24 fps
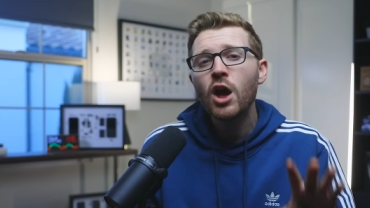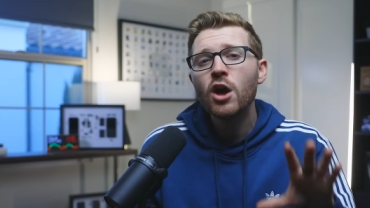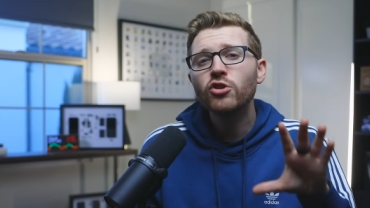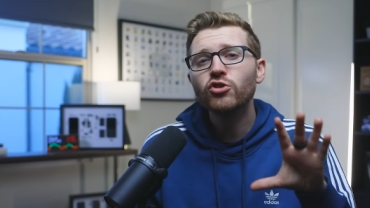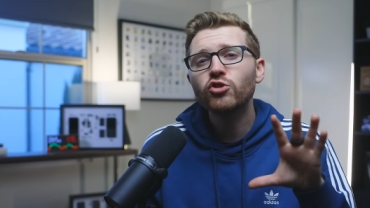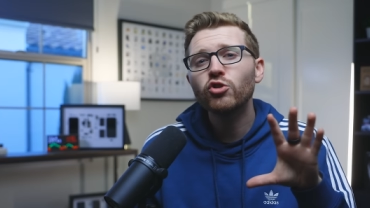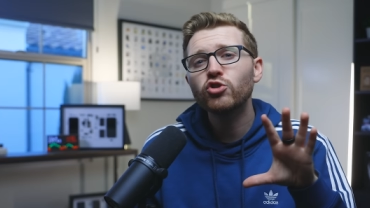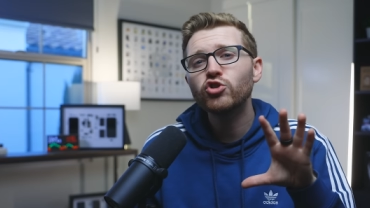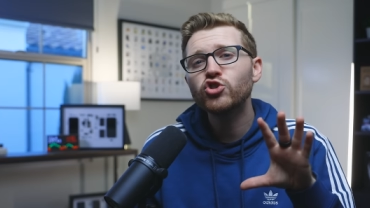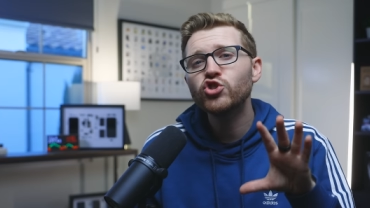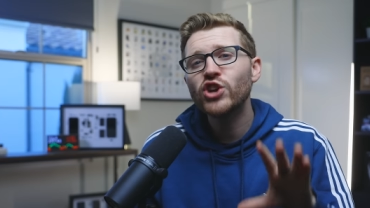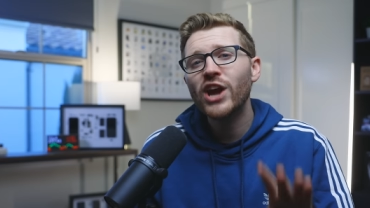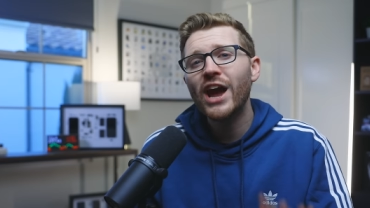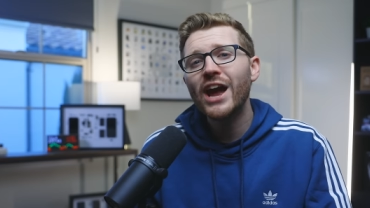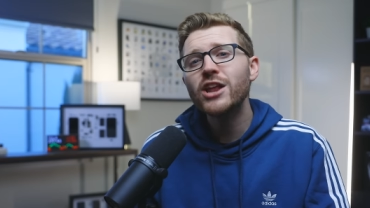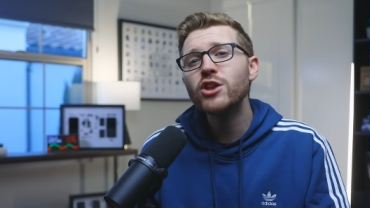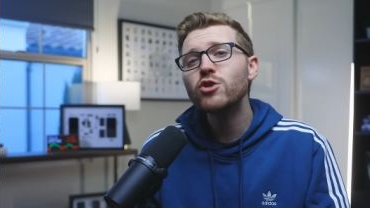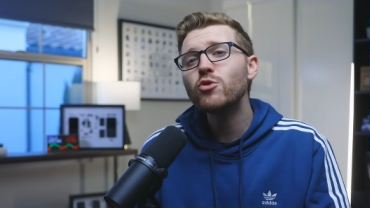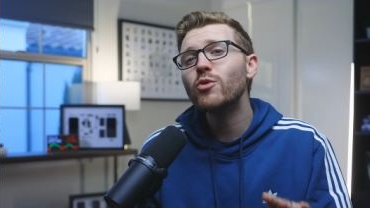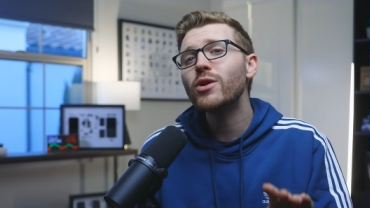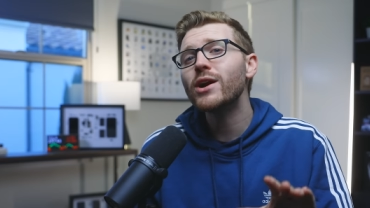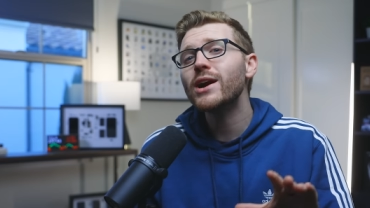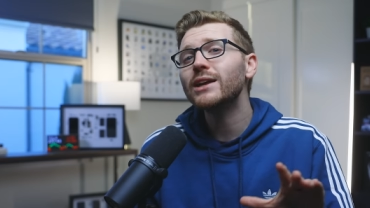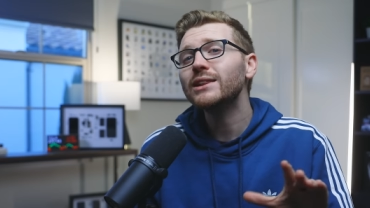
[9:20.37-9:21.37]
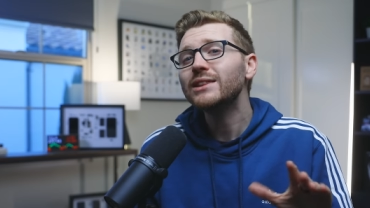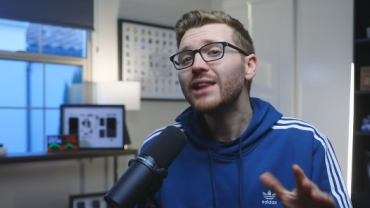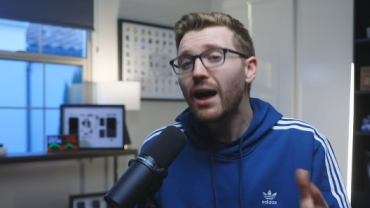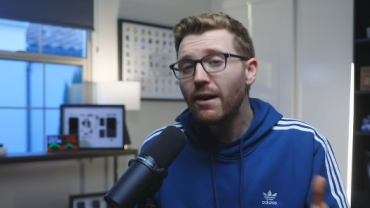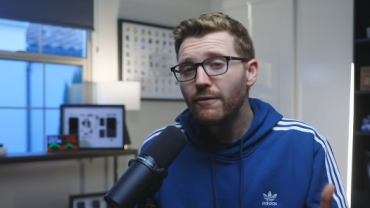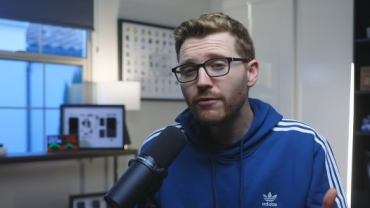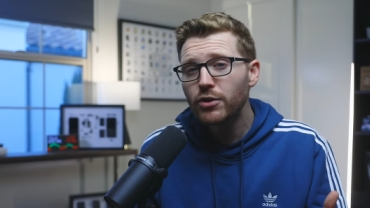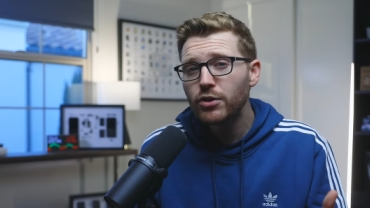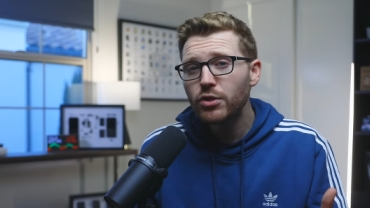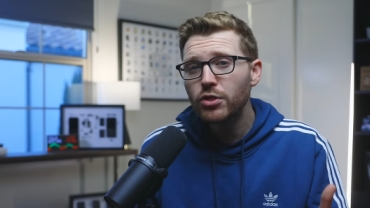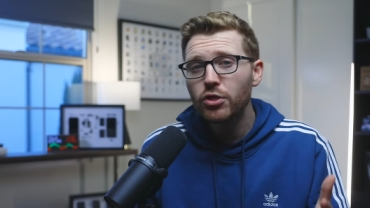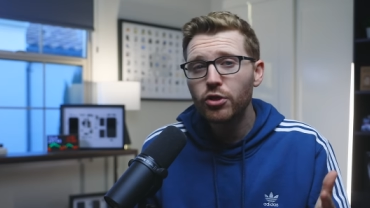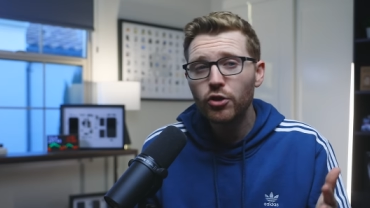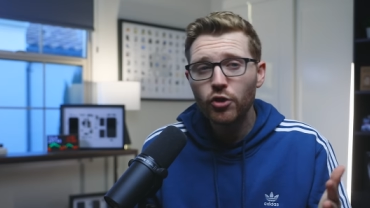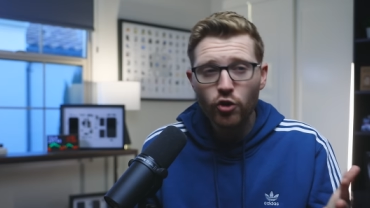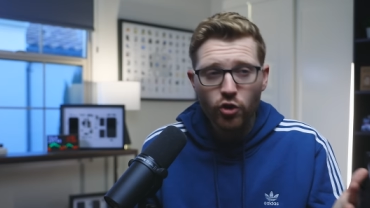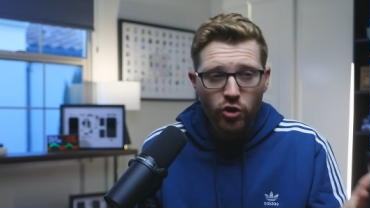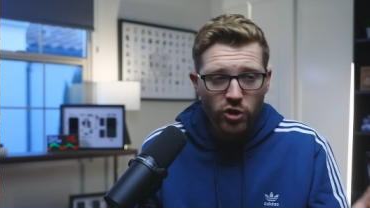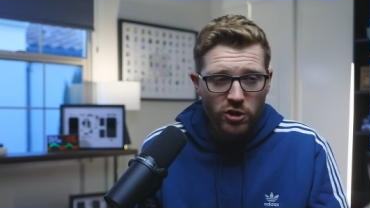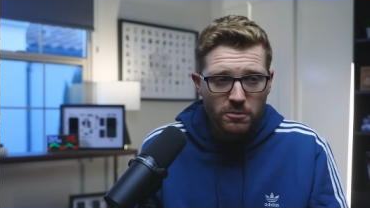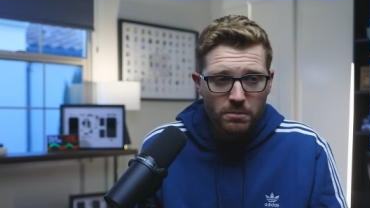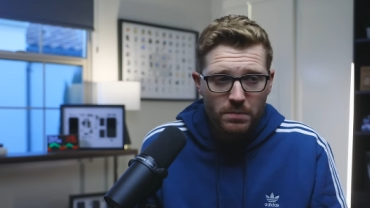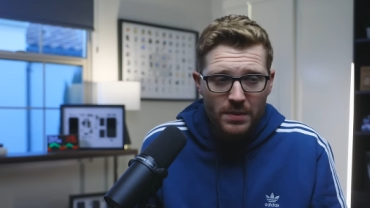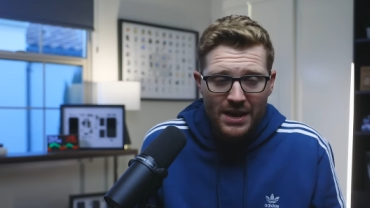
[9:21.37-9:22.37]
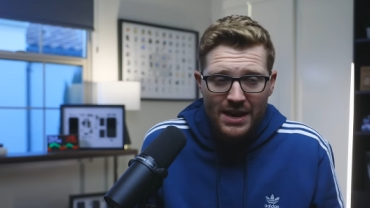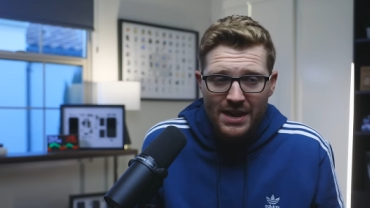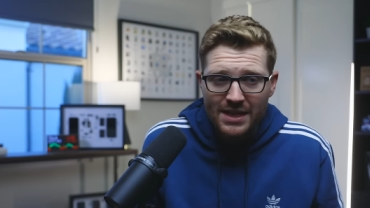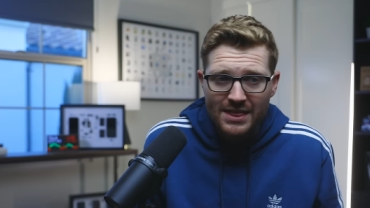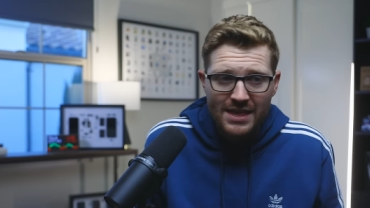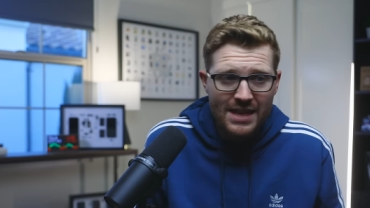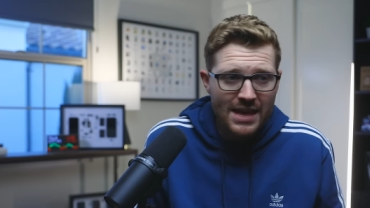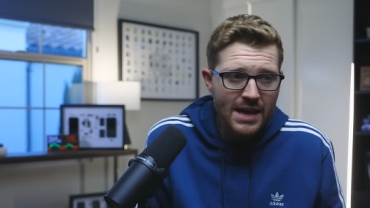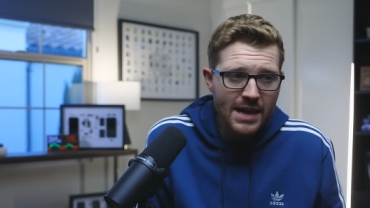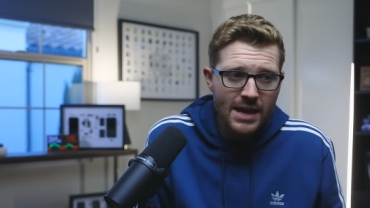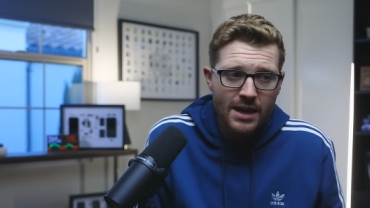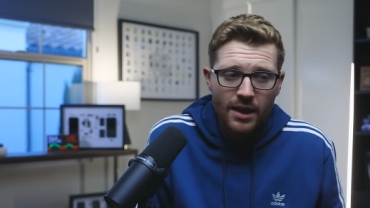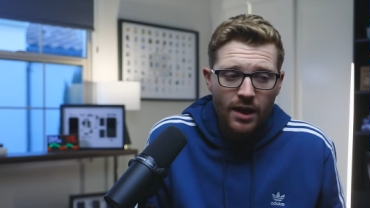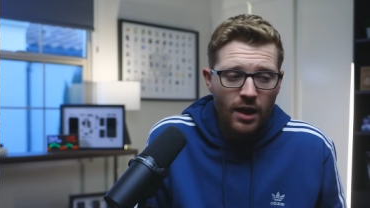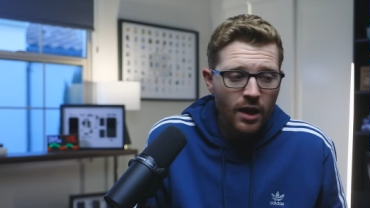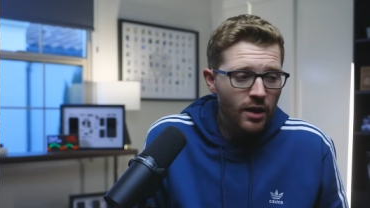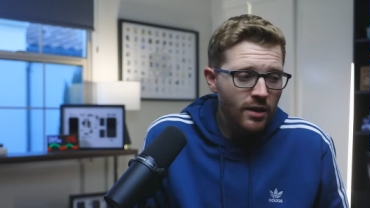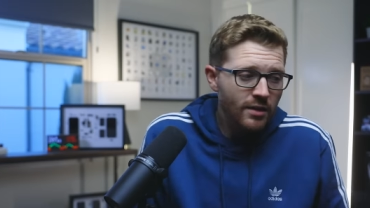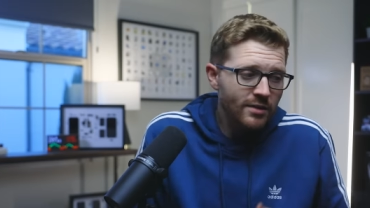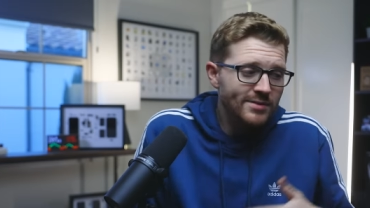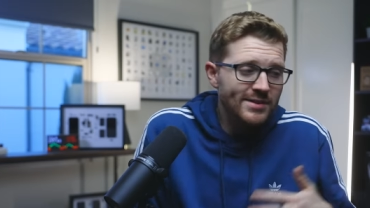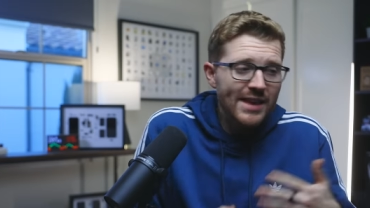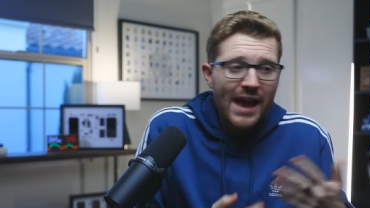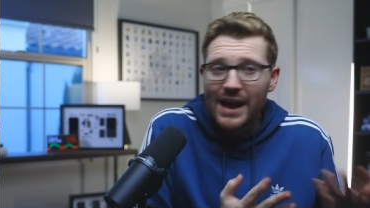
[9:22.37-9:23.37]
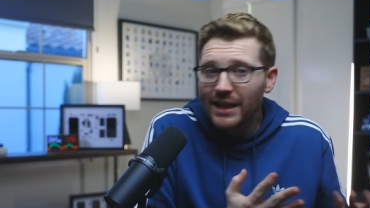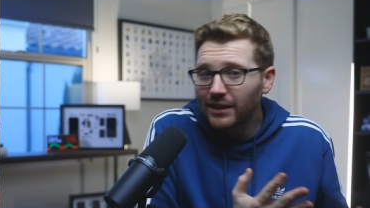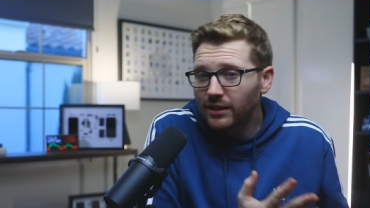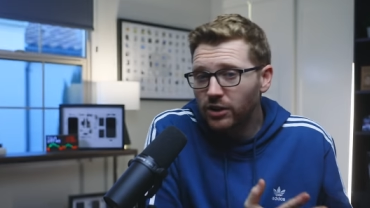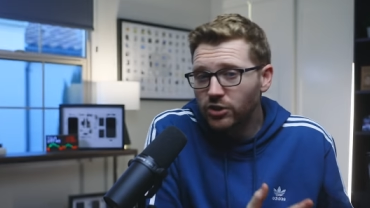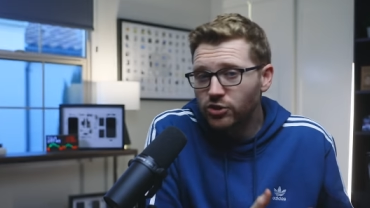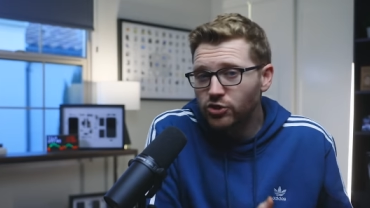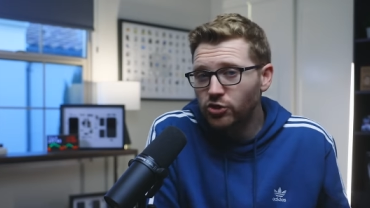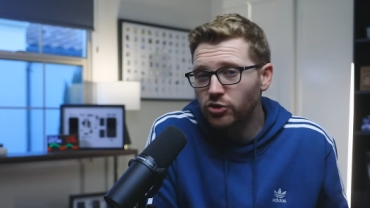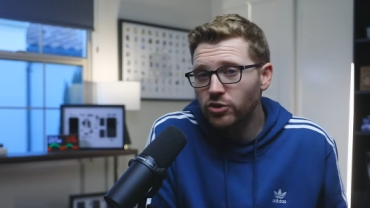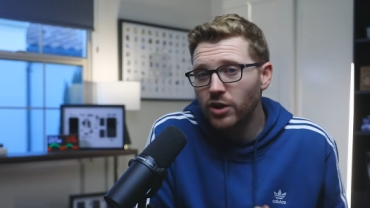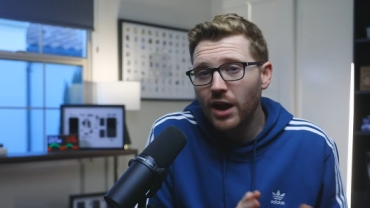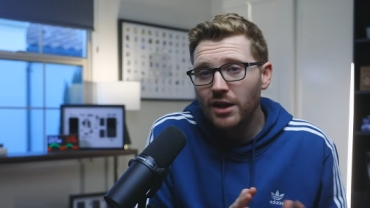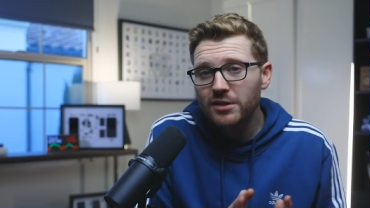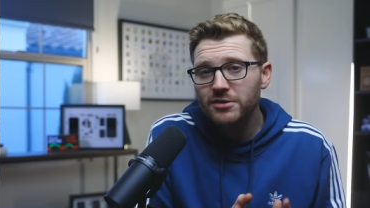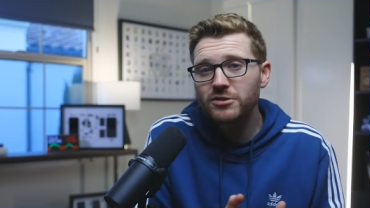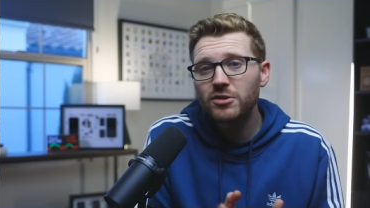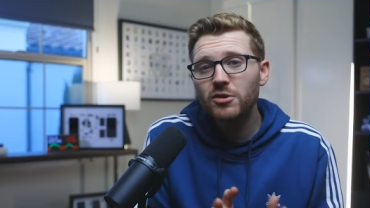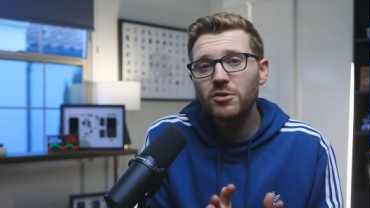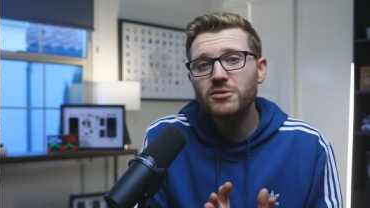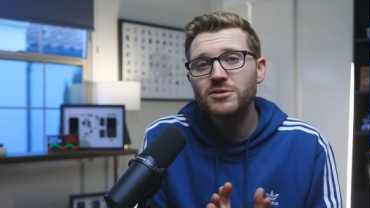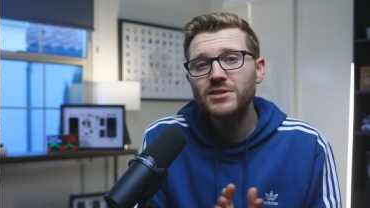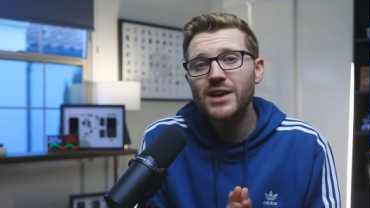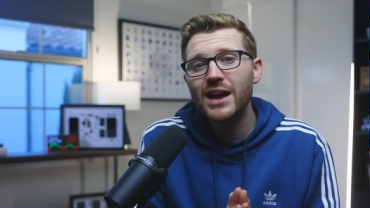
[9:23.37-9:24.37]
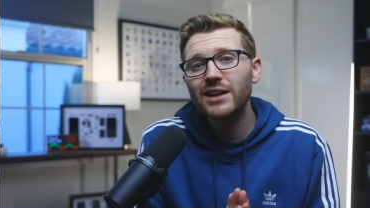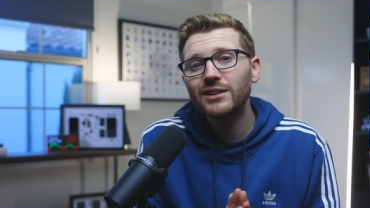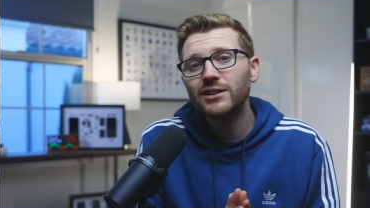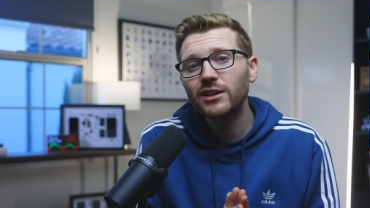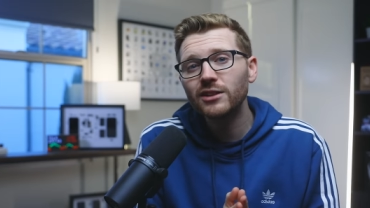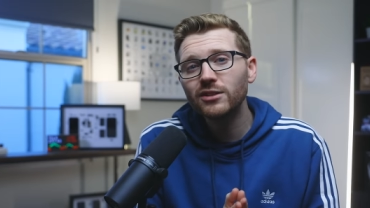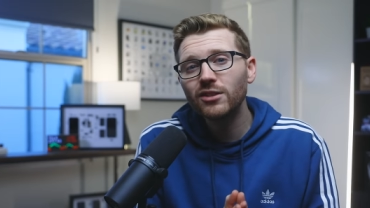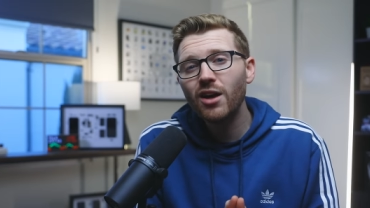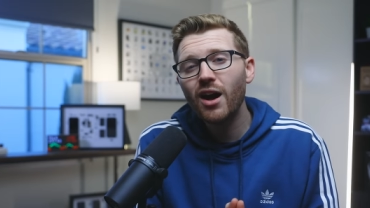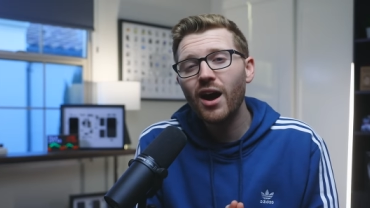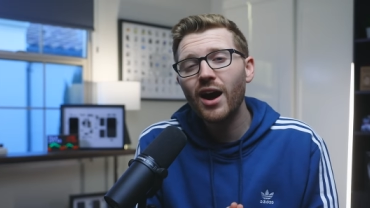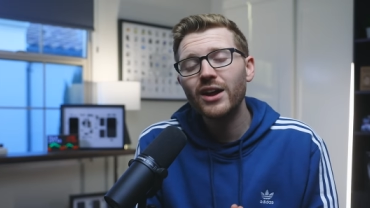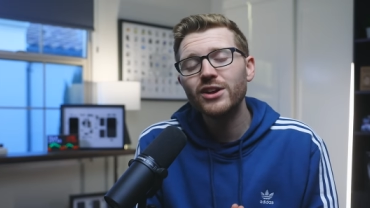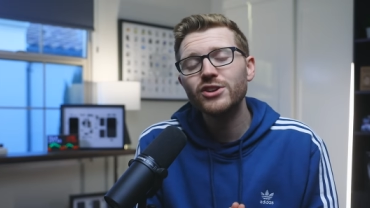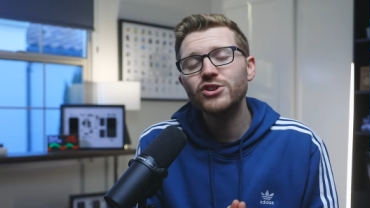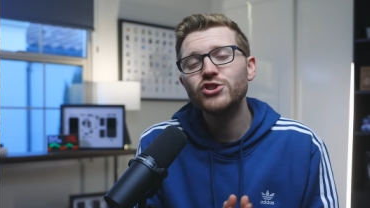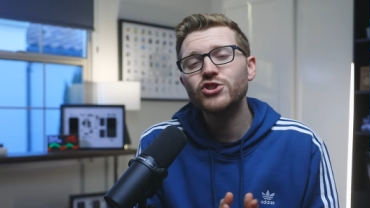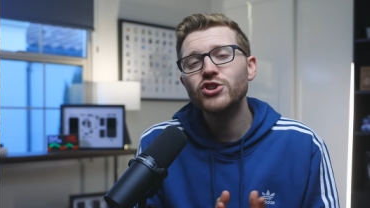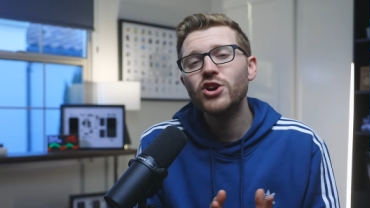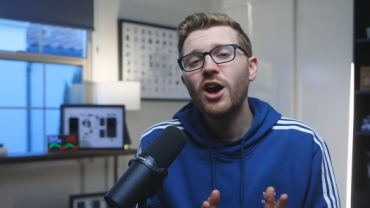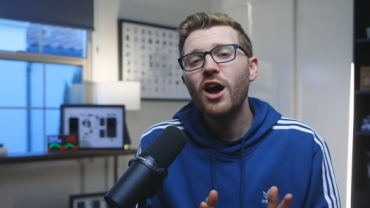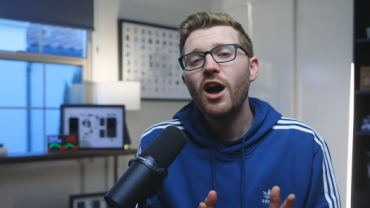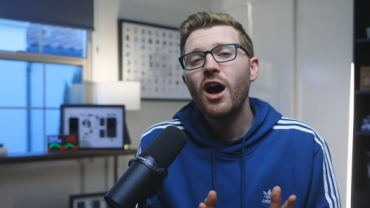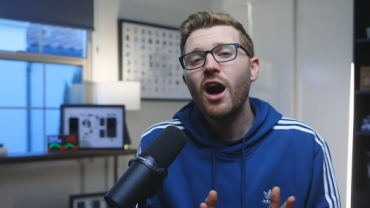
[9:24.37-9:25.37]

So January 11th could be the silent or not so silent launch